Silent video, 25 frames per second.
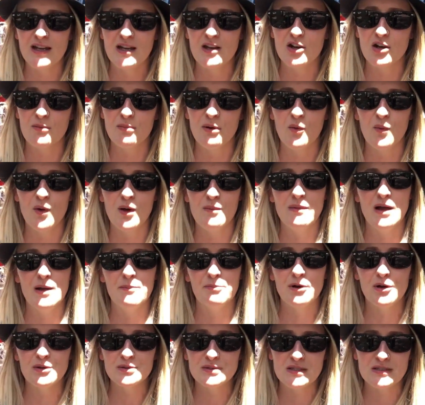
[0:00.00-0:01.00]
hear about what my
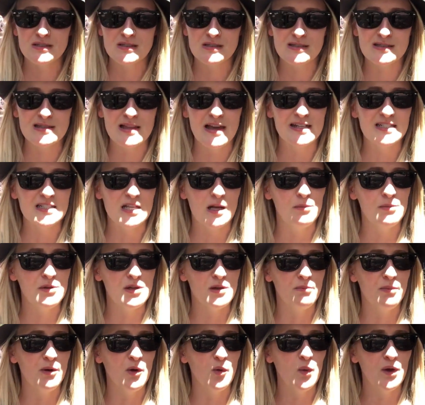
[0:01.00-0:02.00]
process is like, tell
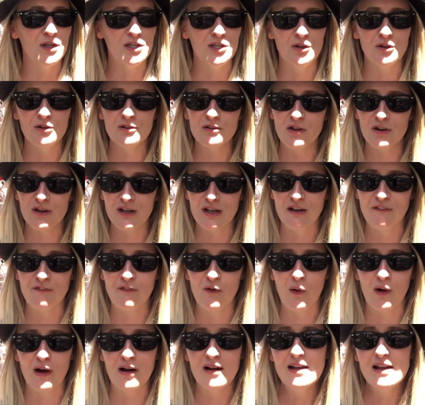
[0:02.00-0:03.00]
me about what you're looking
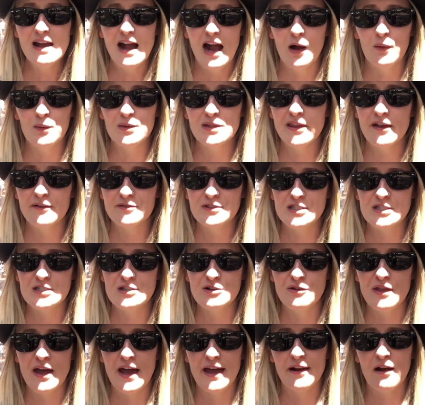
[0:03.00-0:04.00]
for, I would love to
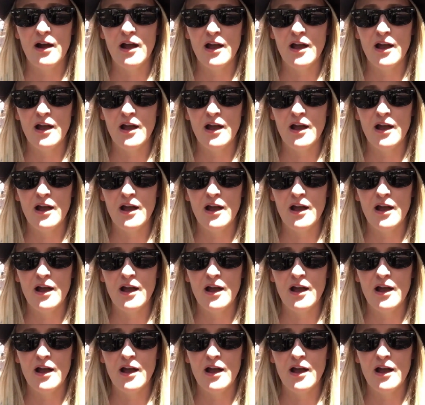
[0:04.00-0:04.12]
do that.